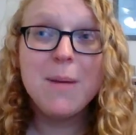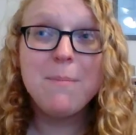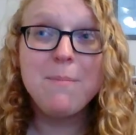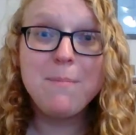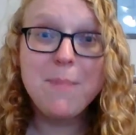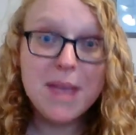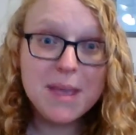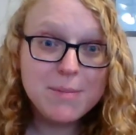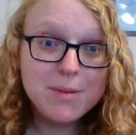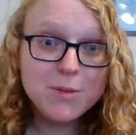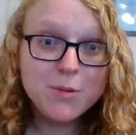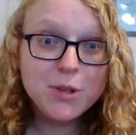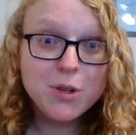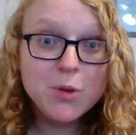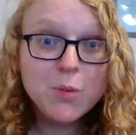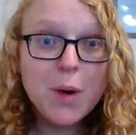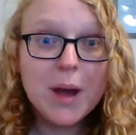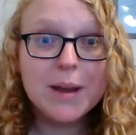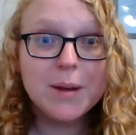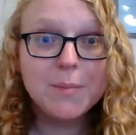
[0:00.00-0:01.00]
Maybe
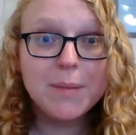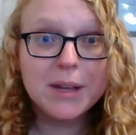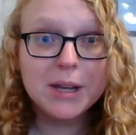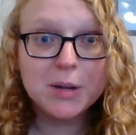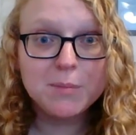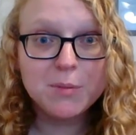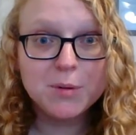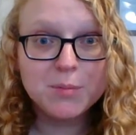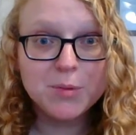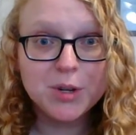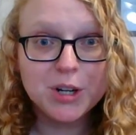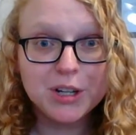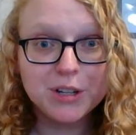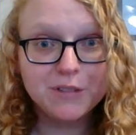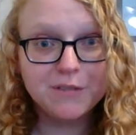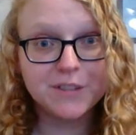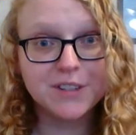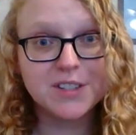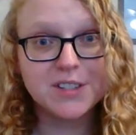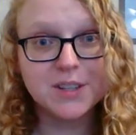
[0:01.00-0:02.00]
you want to make a memorial
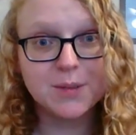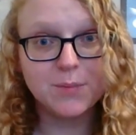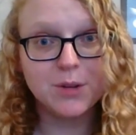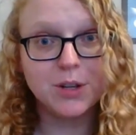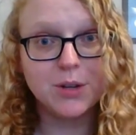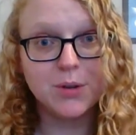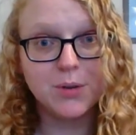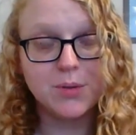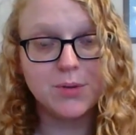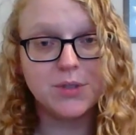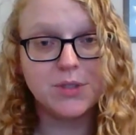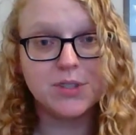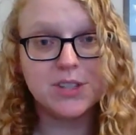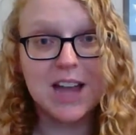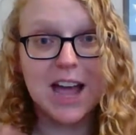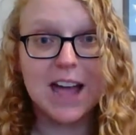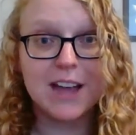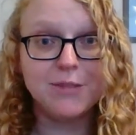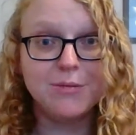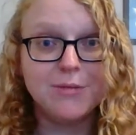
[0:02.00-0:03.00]
for someone who's
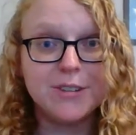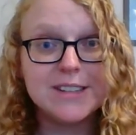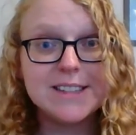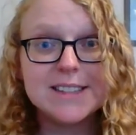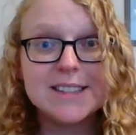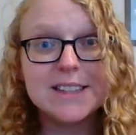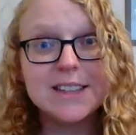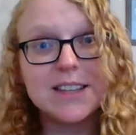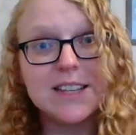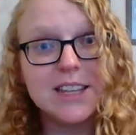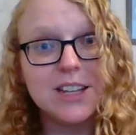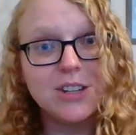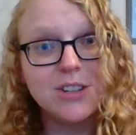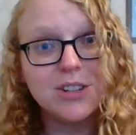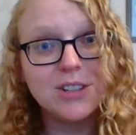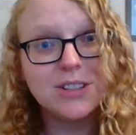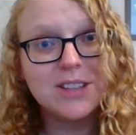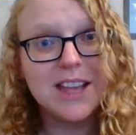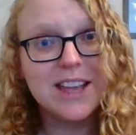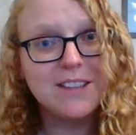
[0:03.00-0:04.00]
died recently in
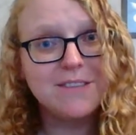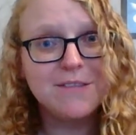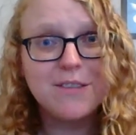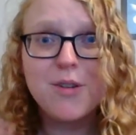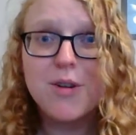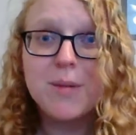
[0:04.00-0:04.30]
your life,